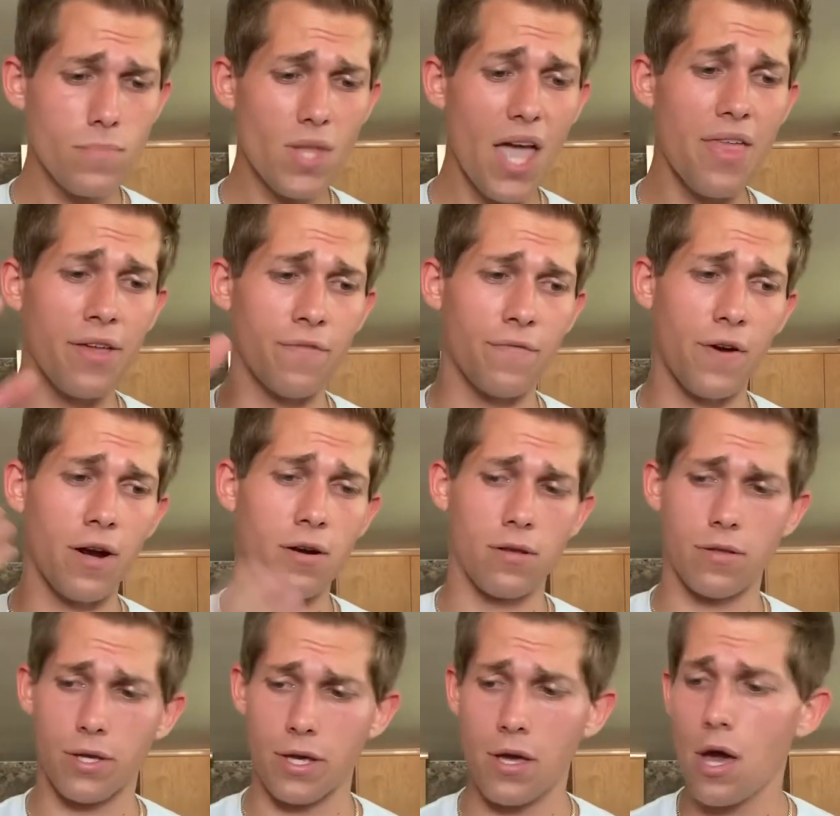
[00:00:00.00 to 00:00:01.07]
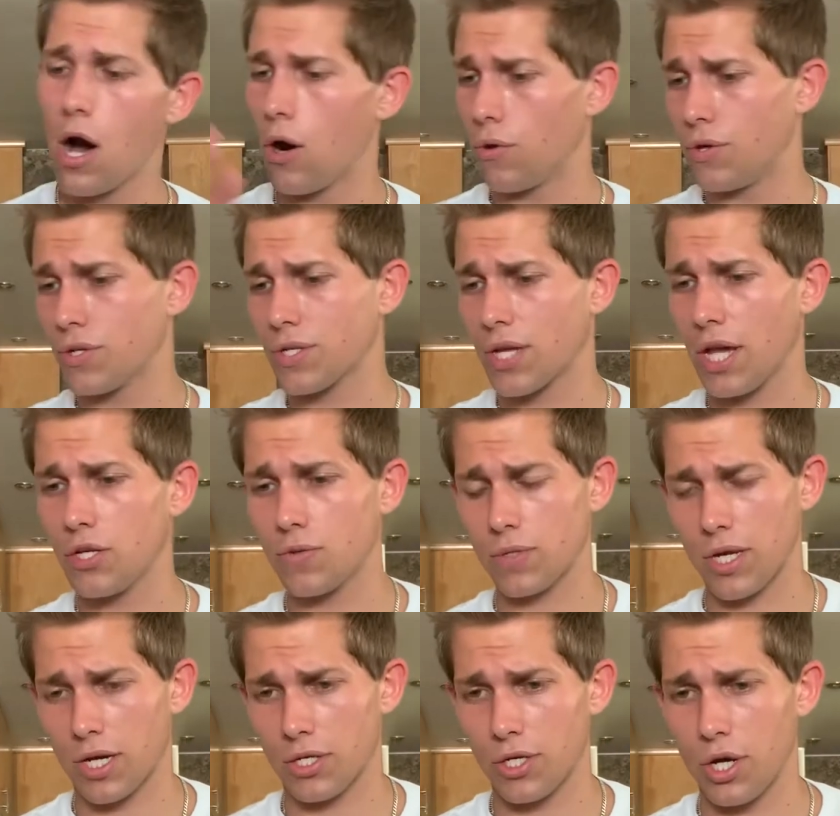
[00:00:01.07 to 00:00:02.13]
And then finally, this gauge was
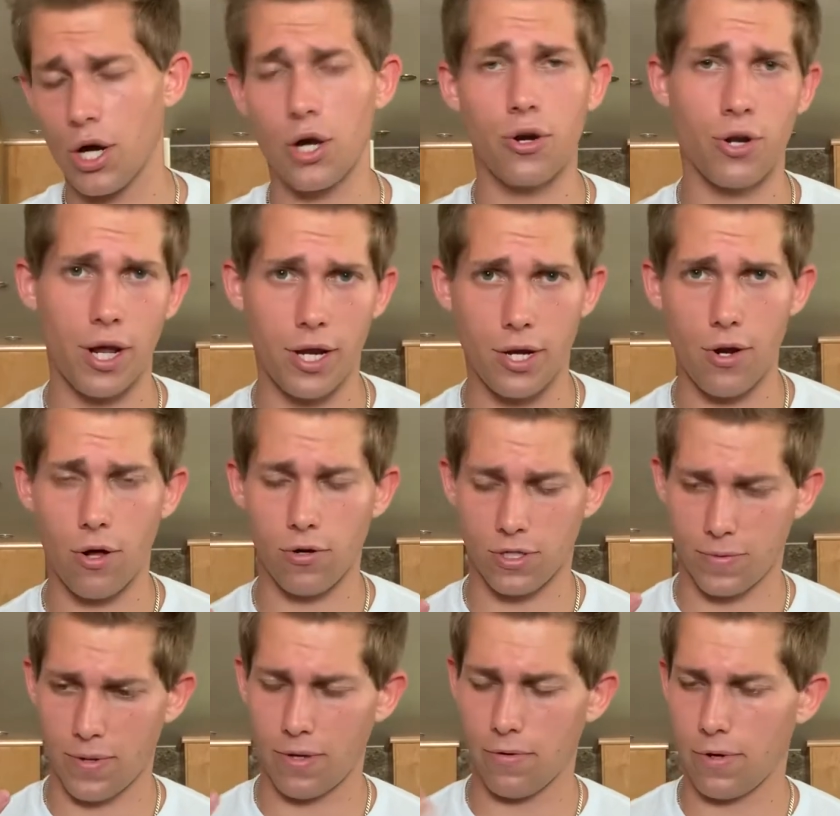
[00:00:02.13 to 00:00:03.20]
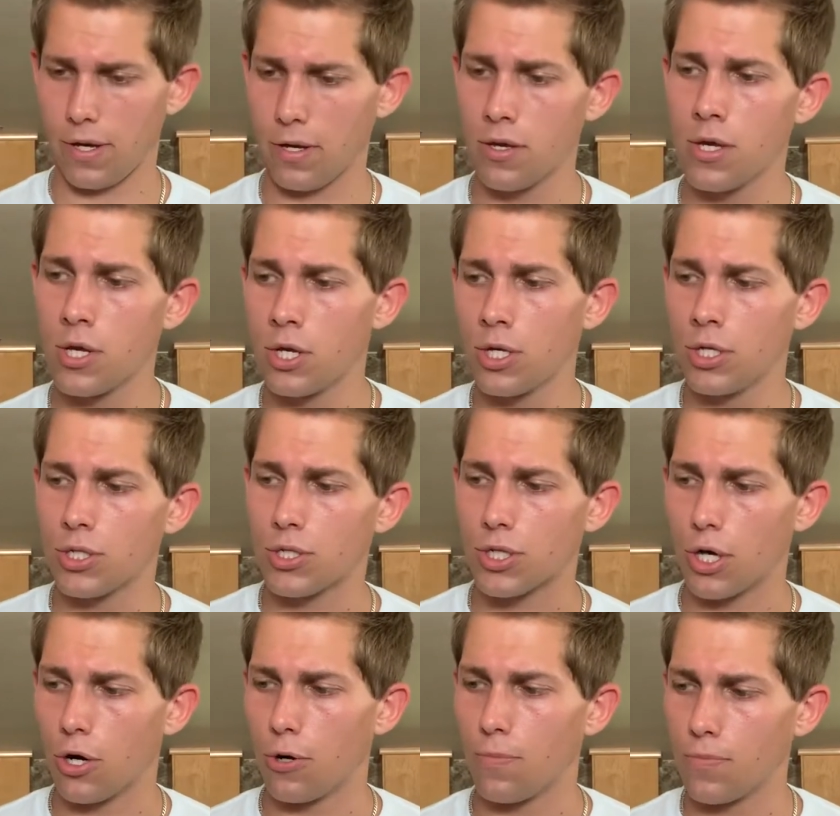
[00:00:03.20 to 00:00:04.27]
actually $180, by the way.
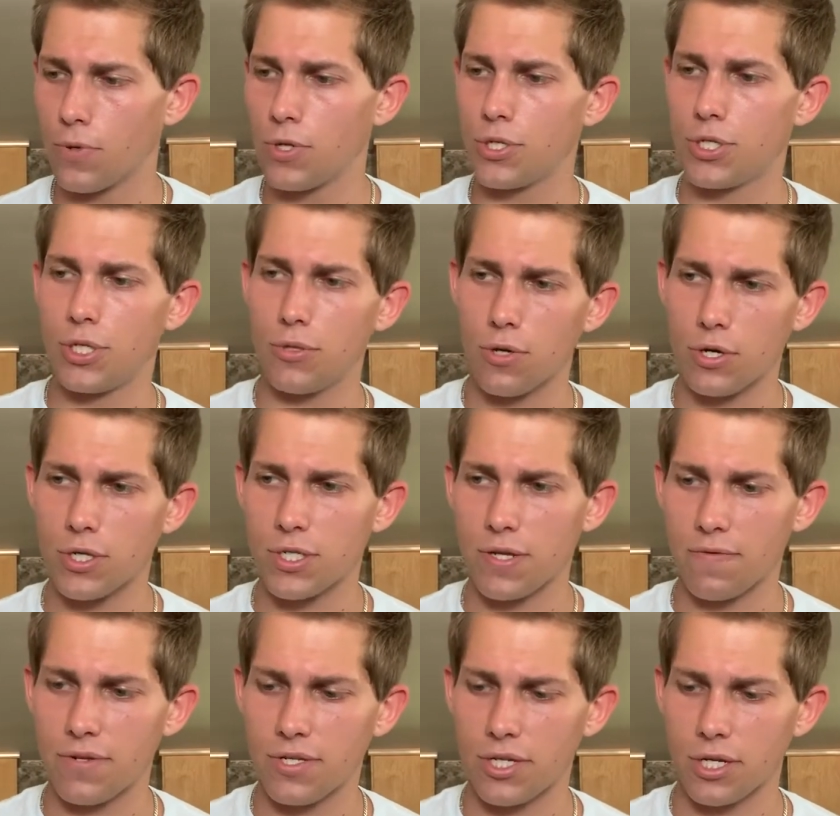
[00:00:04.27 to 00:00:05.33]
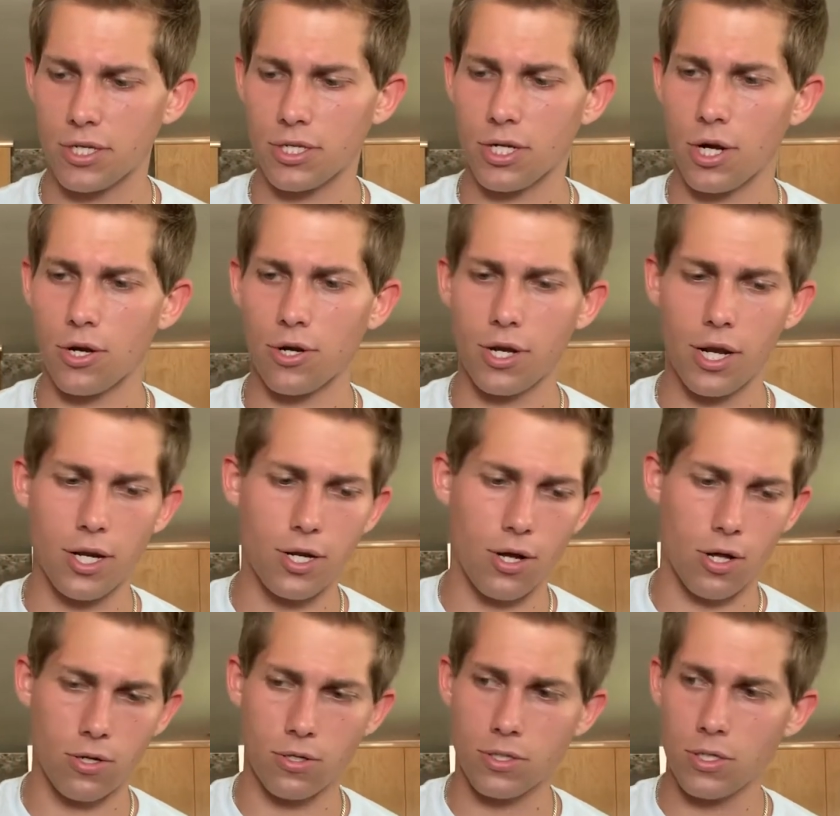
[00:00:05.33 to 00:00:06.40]
So $276,
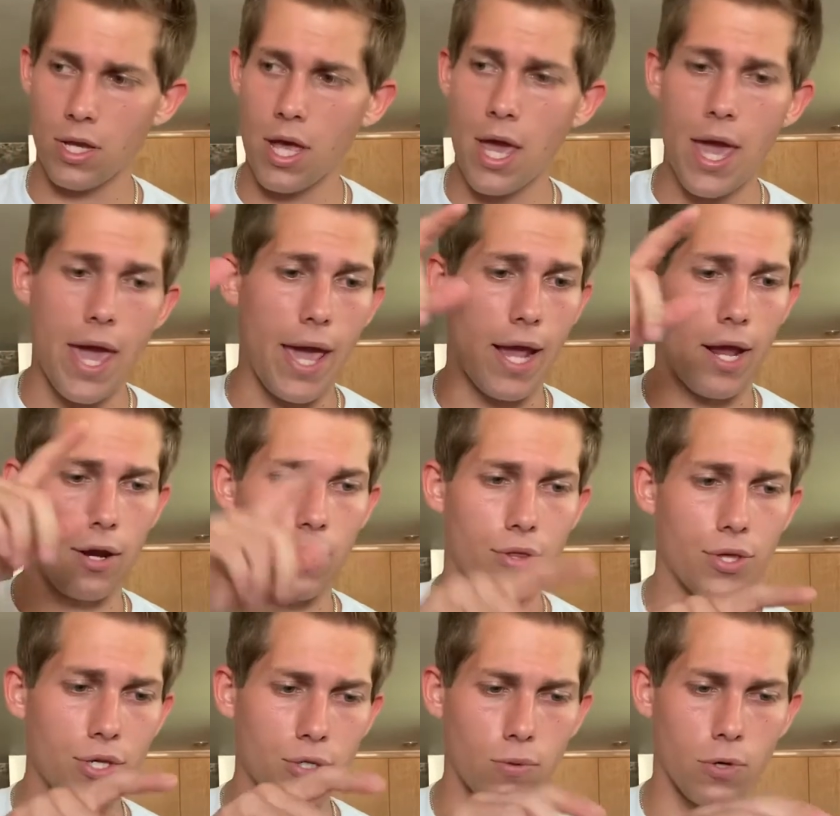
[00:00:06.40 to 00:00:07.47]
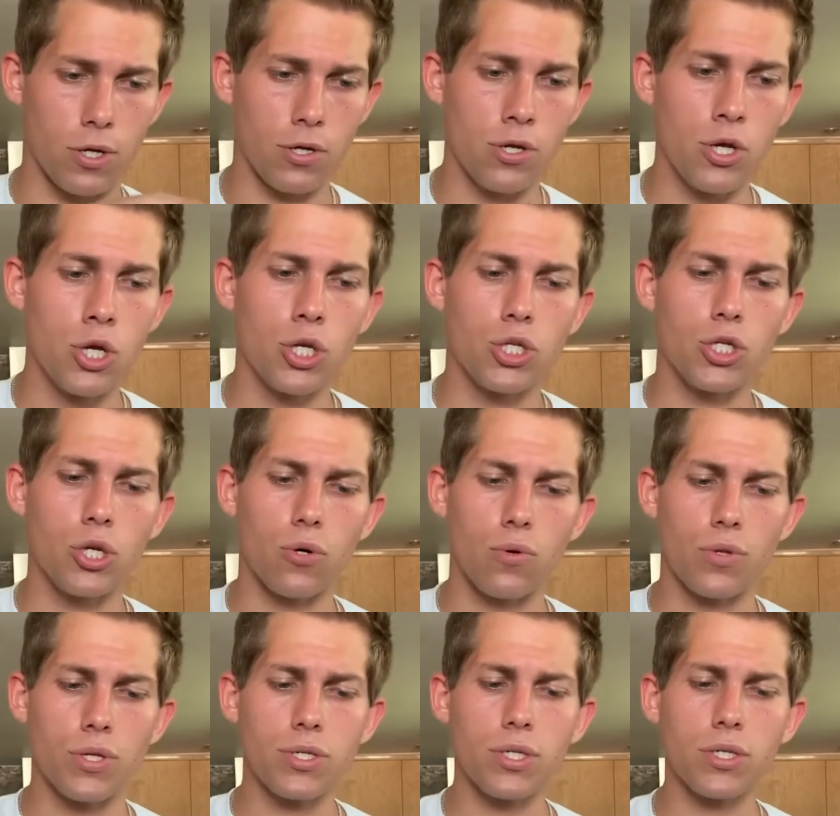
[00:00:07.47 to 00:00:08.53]
$180. And this one, so
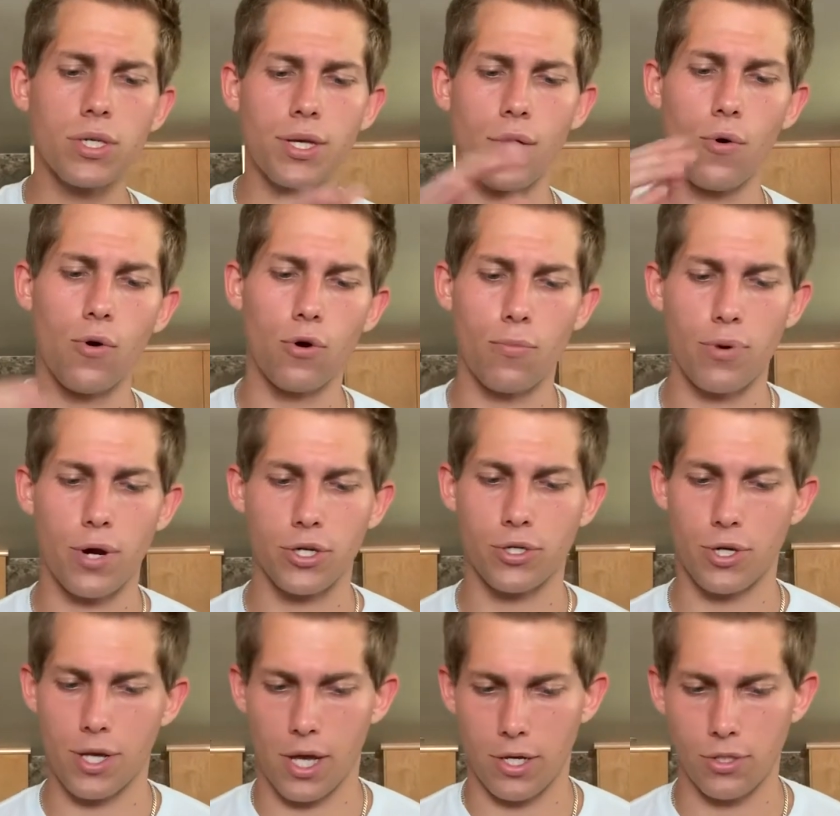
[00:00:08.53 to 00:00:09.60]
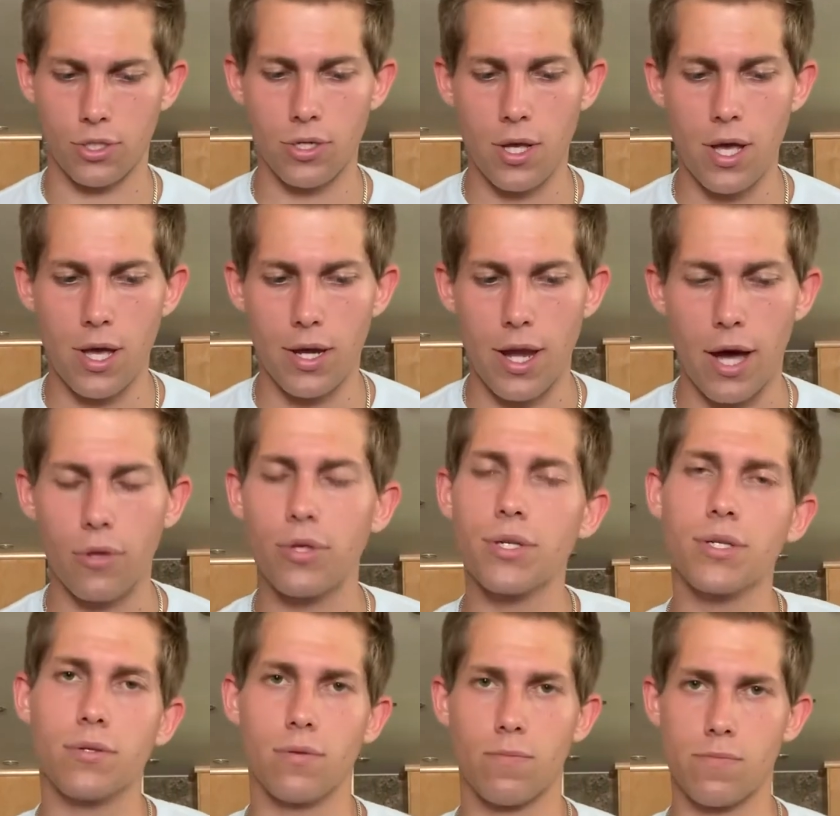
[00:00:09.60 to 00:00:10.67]
this is the oil pressure gauge. Now
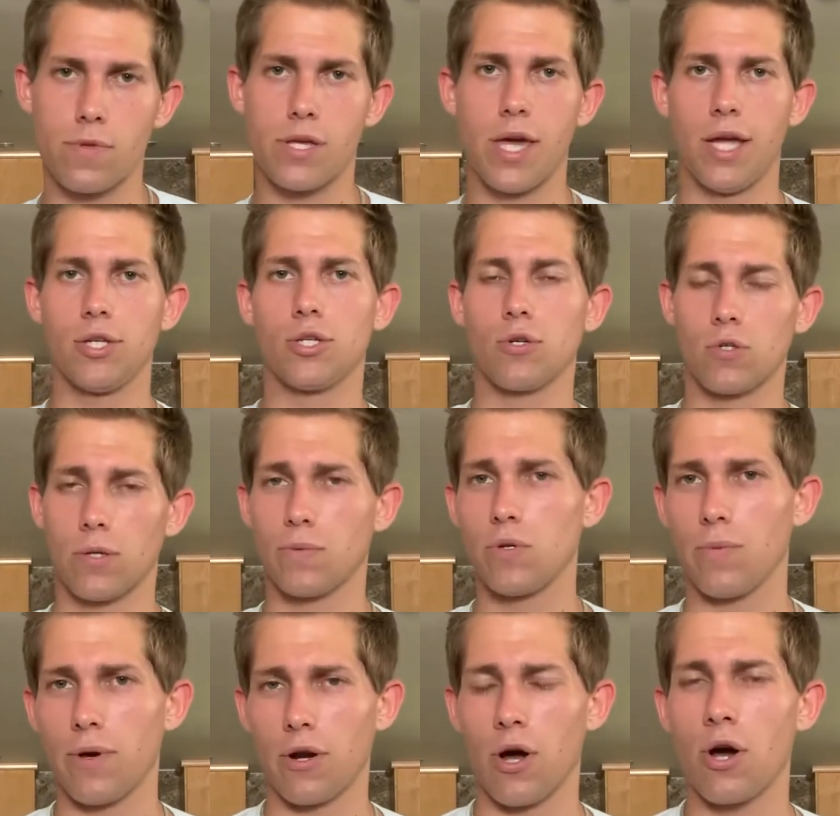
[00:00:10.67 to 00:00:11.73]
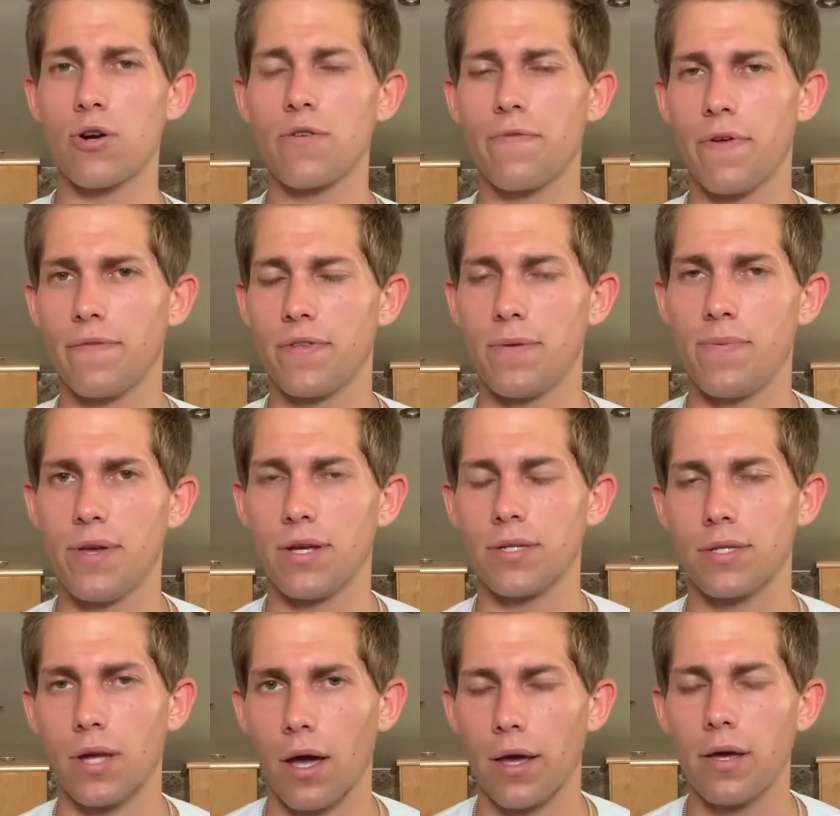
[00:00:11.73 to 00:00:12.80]
this gauge goes up to about 150
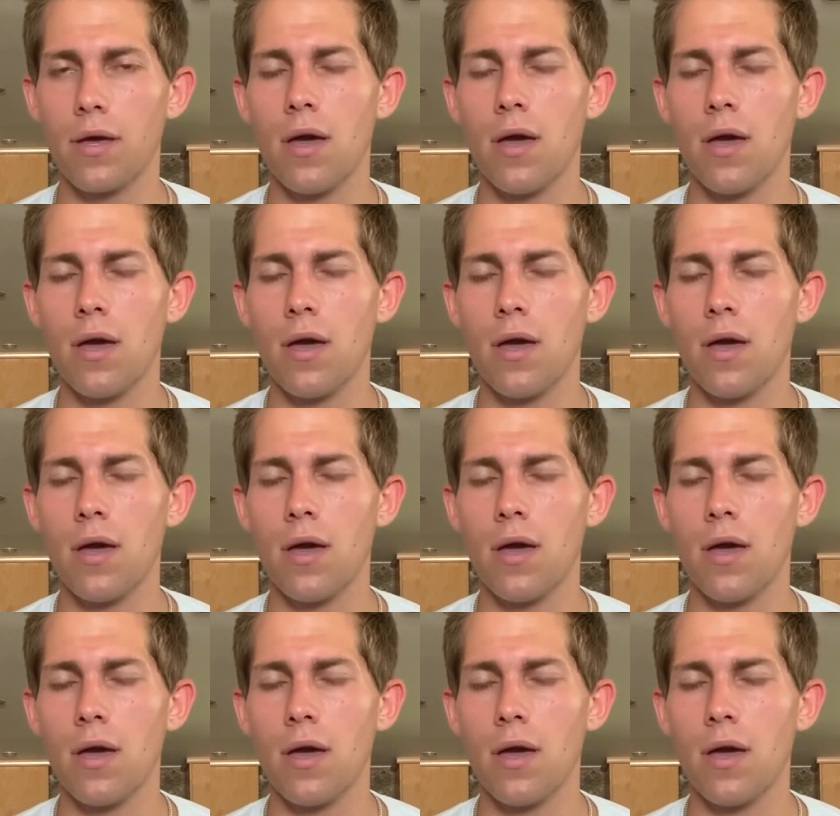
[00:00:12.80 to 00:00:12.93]
PSI.